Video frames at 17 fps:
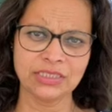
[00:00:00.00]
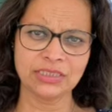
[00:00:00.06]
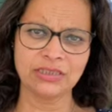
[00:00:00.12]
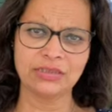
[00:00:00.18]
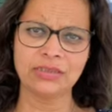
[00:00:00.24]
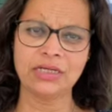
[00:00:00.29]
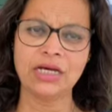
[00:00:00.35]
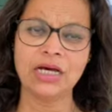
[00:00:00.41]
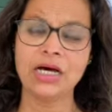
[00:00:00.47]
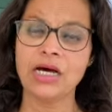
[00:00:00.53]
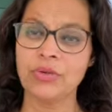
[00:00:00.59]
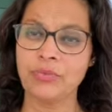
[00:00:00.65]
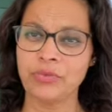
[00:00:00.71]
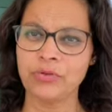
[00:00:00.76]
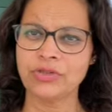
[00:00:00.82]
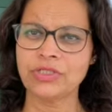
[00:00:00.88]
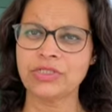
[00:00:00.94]
a
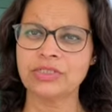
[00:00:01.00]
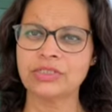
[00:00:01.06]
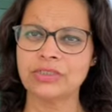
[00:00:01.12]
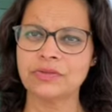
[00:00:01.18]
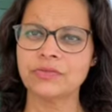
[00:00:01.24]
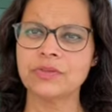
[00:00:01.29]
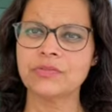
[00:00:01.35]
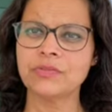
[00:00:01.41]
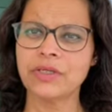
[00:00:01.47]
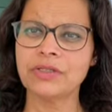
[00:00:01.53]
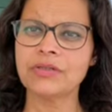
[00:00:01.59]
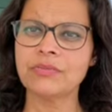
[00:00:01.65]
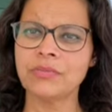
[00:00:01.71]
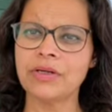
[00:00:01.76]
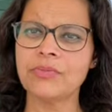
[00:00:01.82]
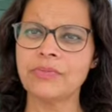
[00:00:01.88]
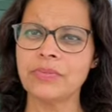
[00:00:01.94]
product that was made
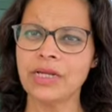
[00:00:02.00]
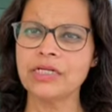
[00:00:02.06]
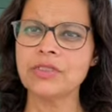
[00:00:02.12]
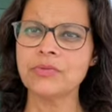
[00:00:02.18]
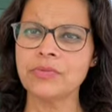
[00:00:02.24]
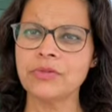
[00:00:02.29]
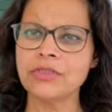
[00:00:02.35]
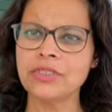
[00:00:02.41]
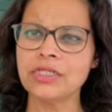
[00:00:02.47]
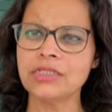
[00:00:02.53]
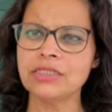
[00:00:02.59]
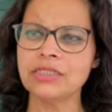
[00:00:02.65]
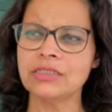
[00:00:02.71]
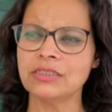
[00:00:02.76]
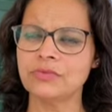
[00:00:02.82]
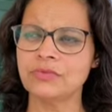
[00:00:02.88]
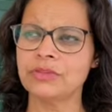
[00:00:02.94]
up, a plant product,
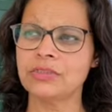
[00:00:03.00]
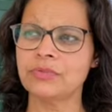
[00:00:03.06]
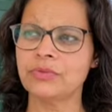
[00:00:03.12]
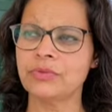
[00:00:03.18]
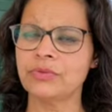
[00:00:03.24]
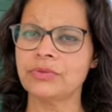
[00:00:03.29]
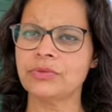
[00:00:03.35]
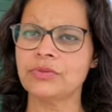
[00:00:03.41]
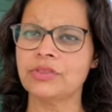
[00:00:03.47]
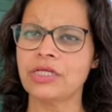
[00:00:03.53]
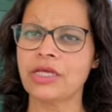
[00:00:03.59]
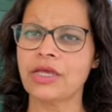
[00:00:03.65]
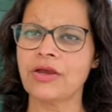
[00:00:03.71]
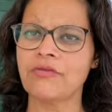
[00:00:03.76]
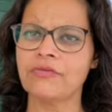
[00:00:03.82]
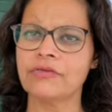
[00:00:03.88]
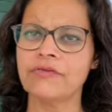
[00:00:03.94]
and it was supposed to take
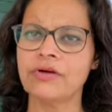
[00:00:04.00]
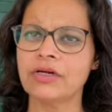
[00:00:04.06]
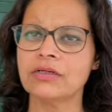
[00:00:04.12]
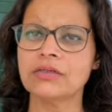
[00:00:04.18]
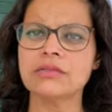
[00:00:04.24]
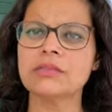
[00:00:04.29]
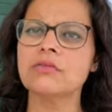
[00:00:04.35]
care of the fungus.